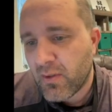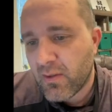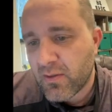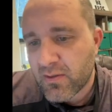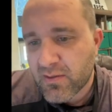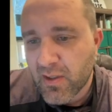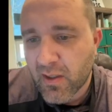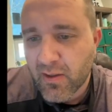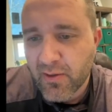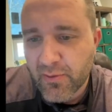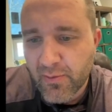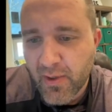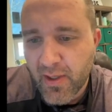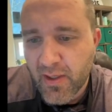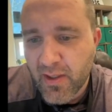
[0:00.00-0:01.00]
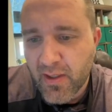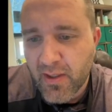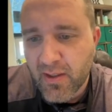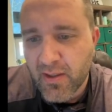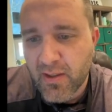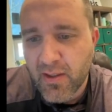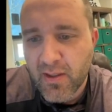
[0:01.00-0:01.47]
Second
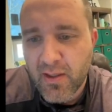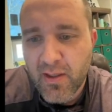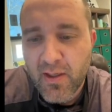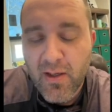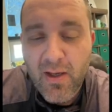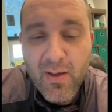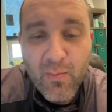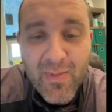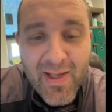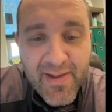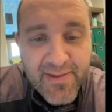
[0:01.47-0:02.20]
grade, we had